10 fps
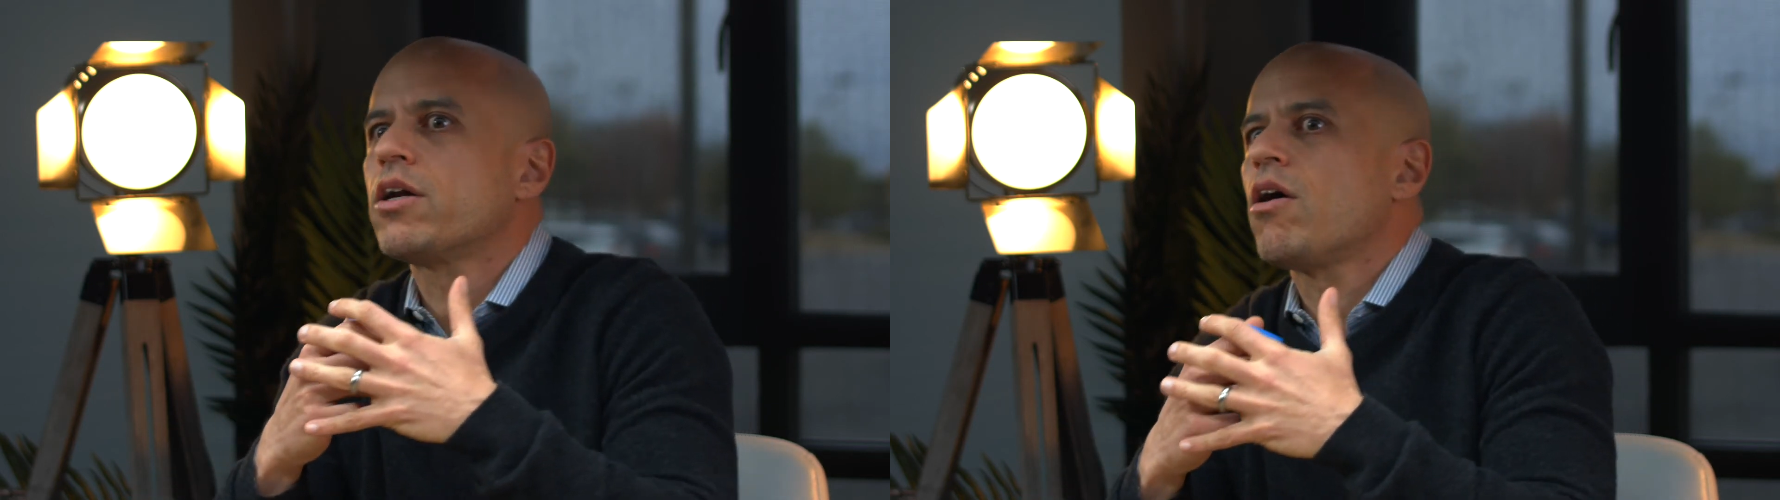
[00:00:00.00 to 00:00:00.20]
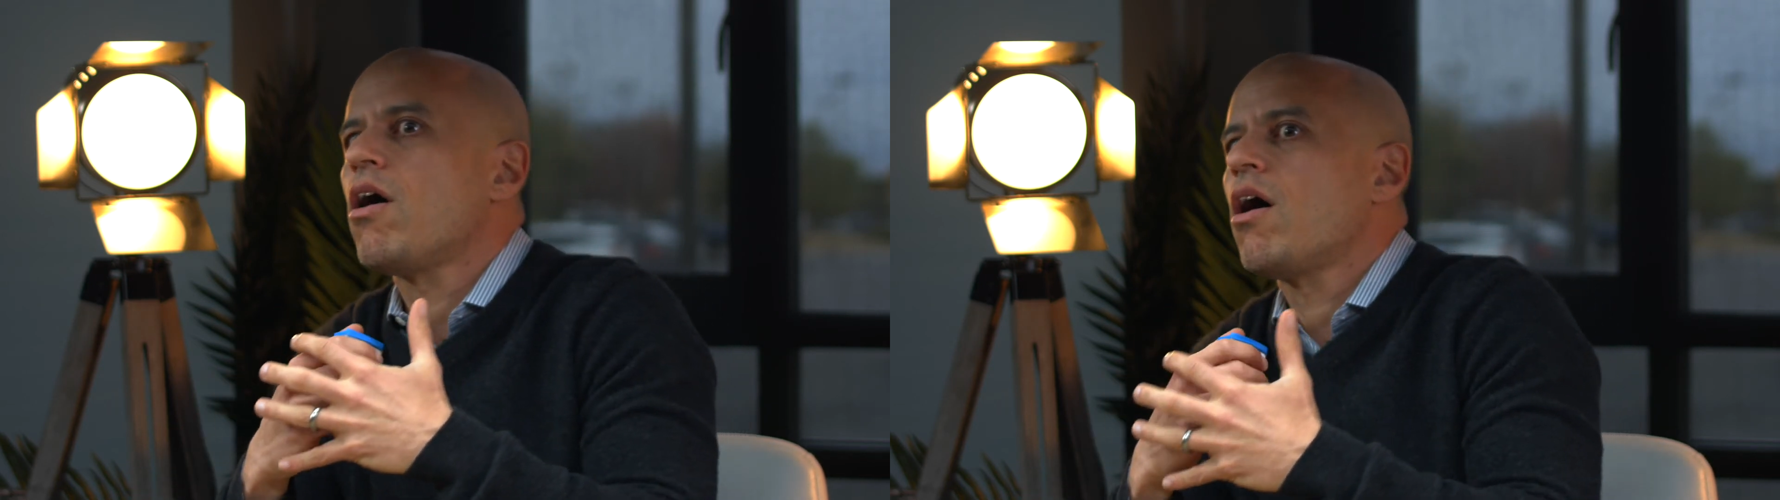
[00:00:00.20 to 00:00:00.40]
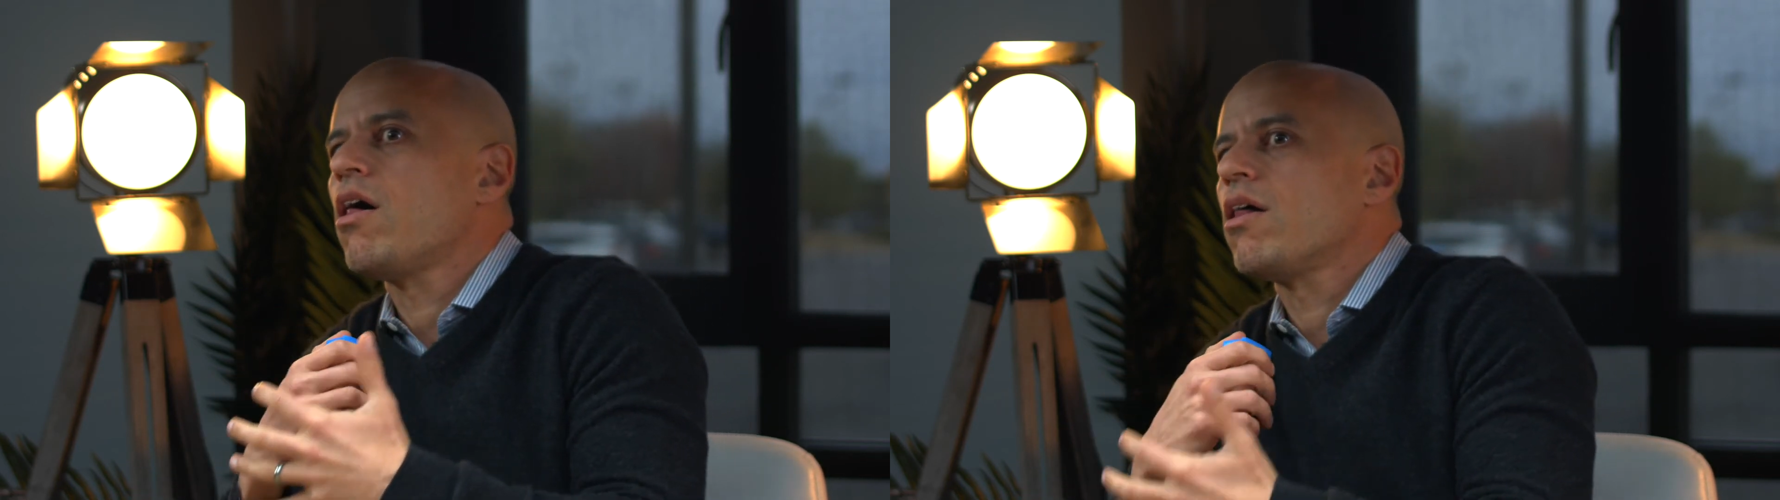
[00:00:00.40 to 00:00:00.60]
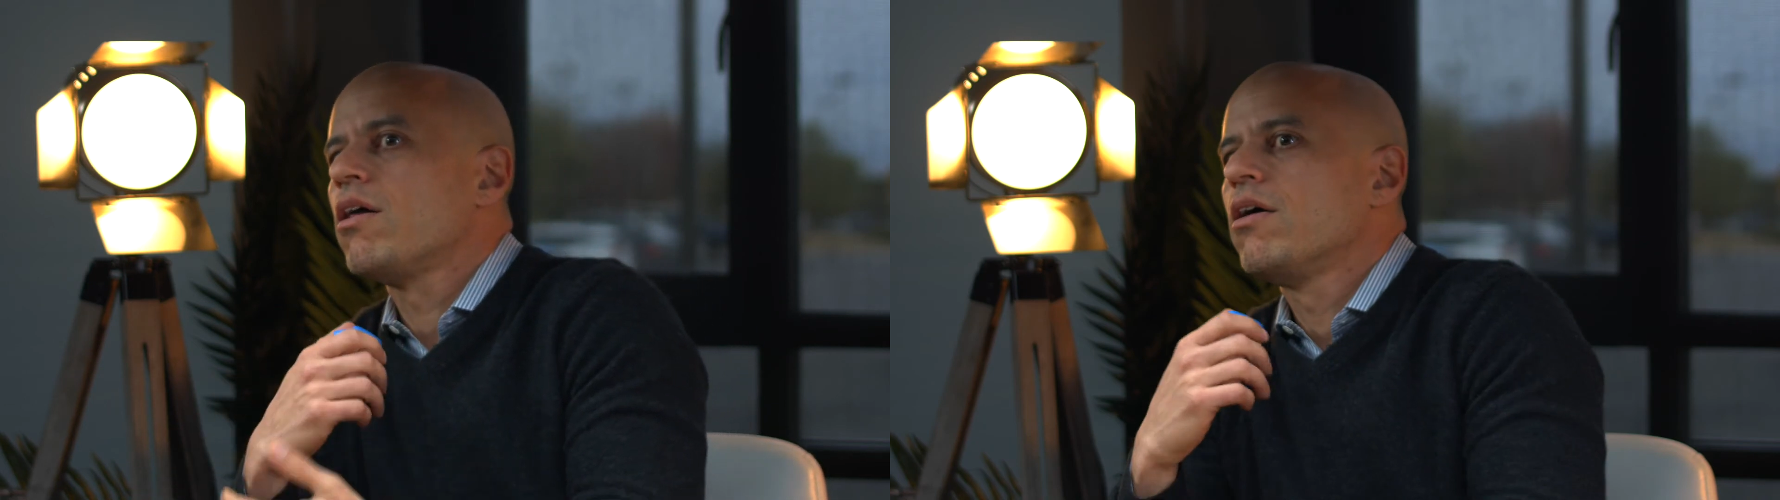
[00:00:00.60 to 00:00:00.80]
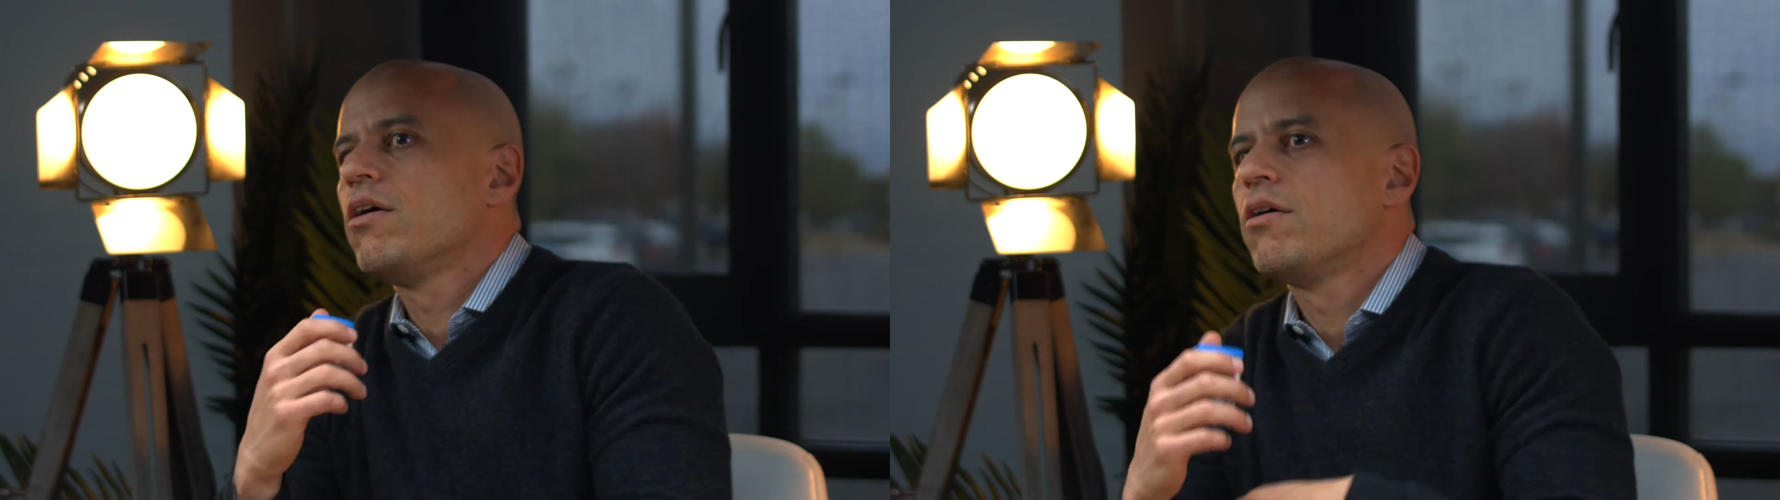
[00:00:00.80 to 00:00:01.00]
it all
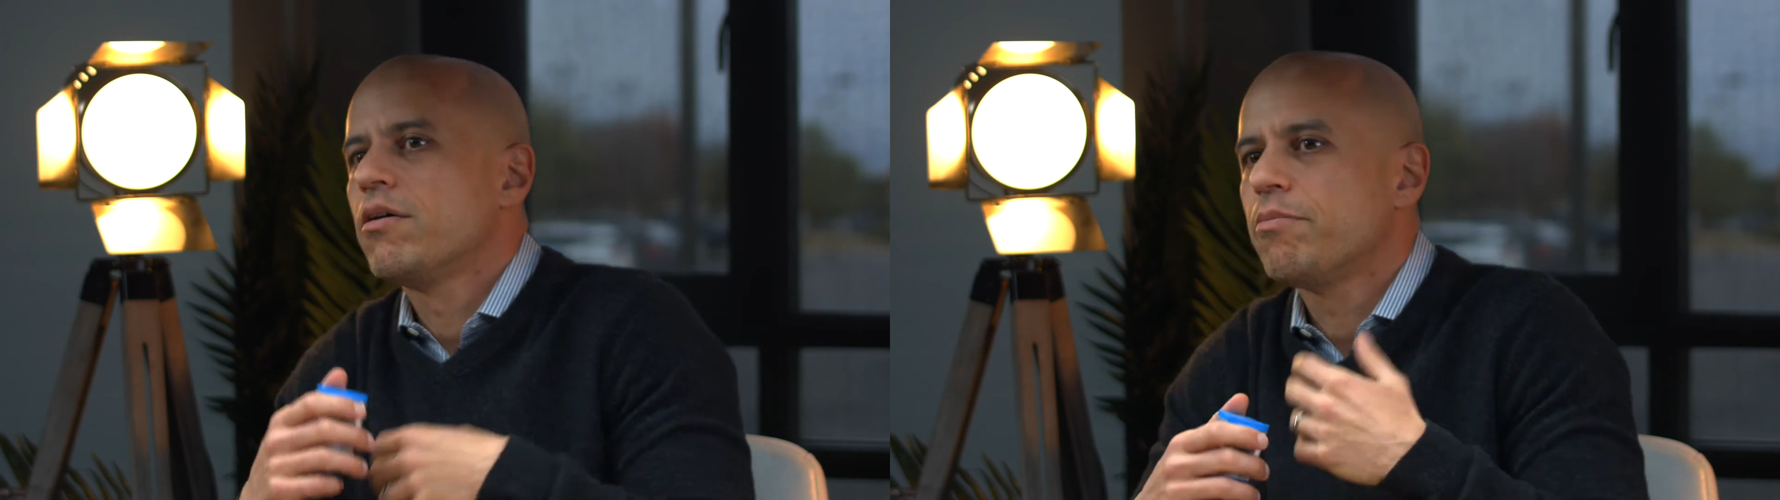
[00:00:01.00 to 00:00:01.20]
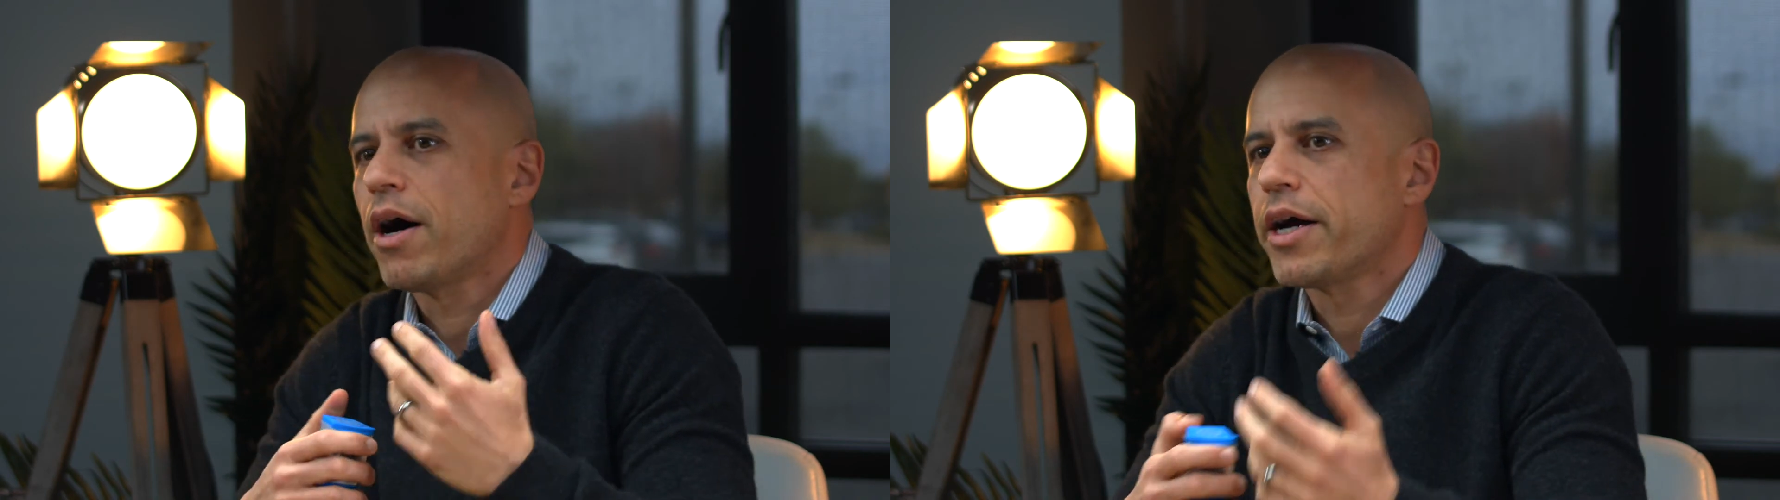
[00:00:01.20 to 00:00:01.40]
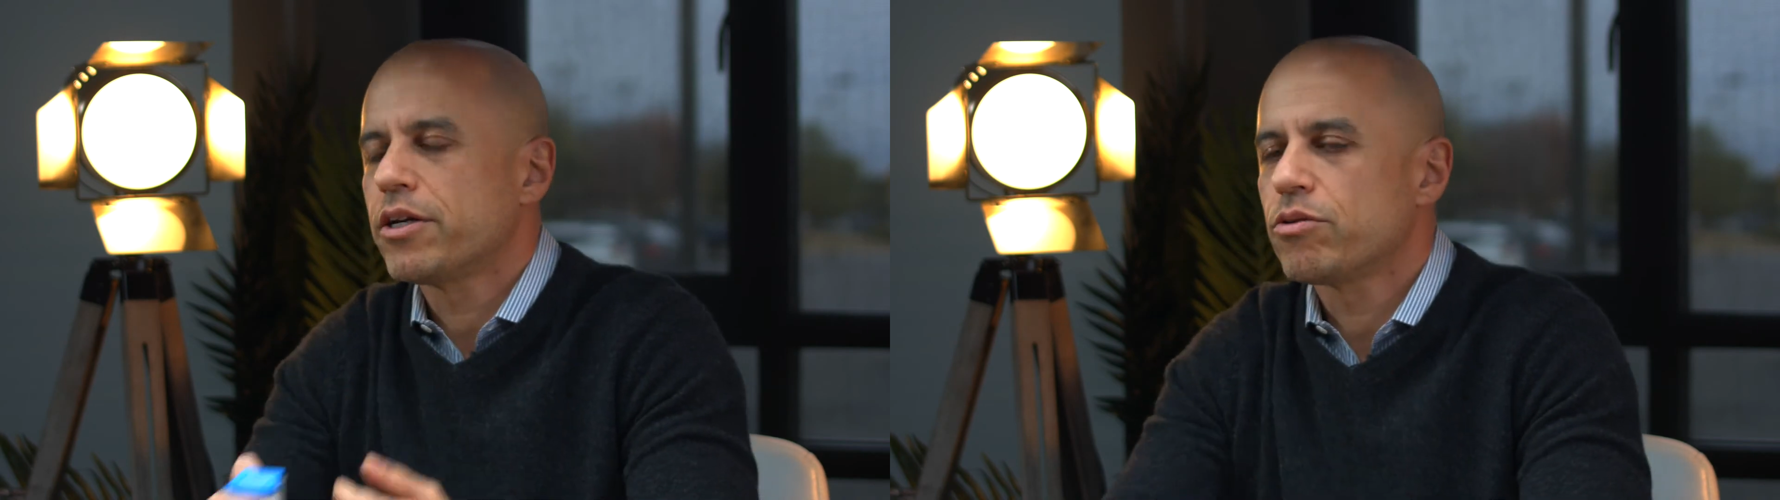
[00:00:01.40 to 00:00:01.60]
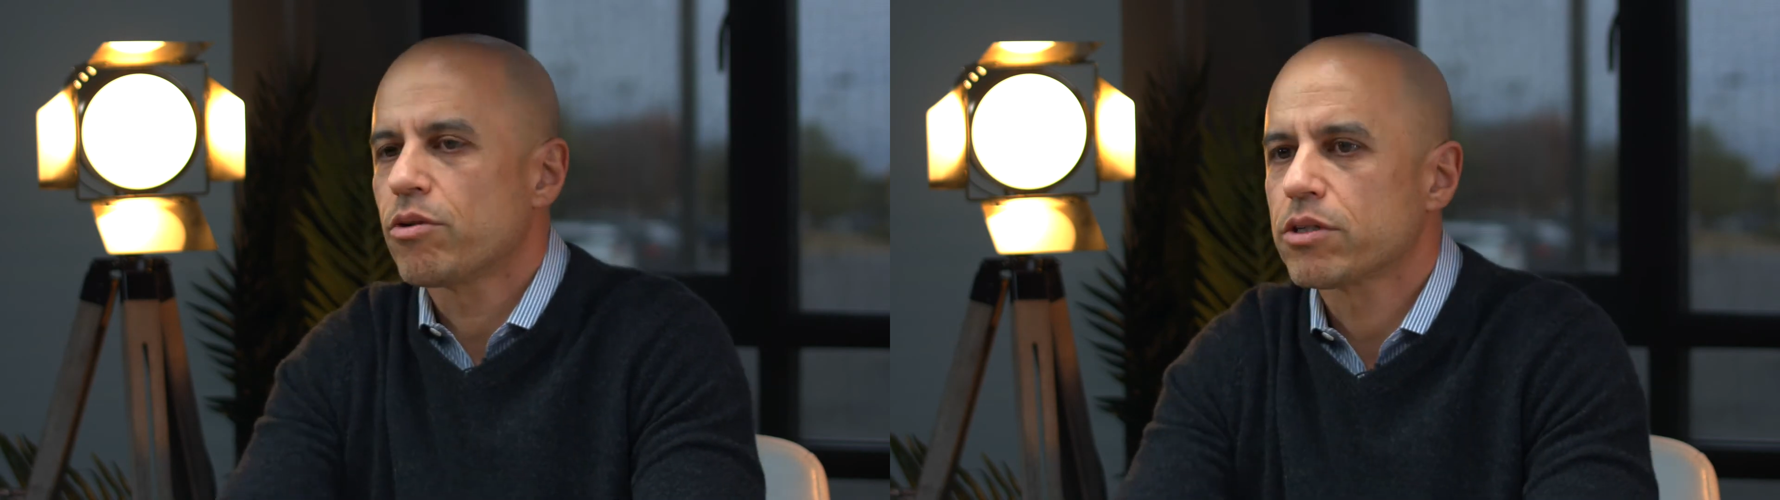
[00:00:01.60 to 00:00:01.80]
behind the door